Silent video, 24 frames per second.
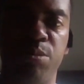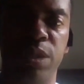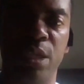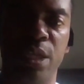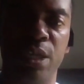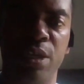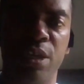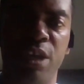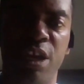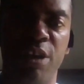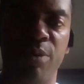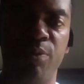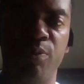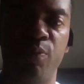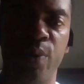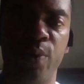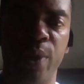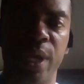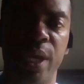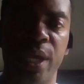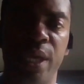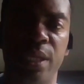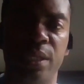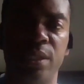playoff
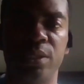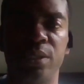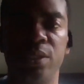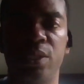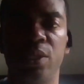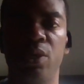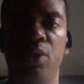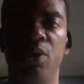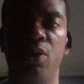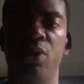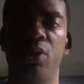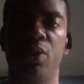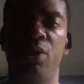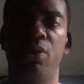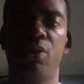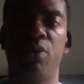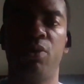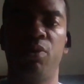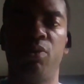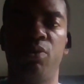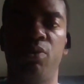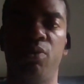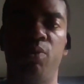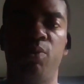wins
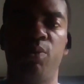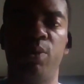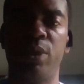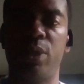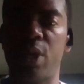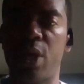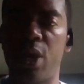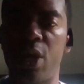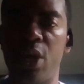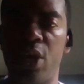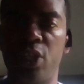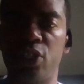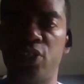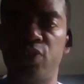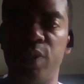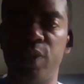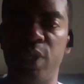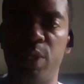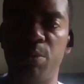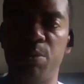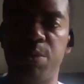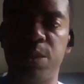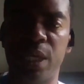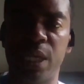when all
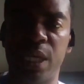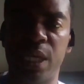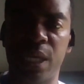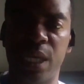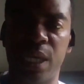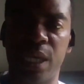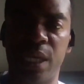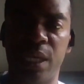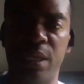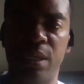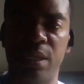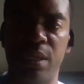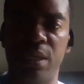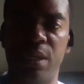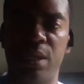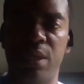three play,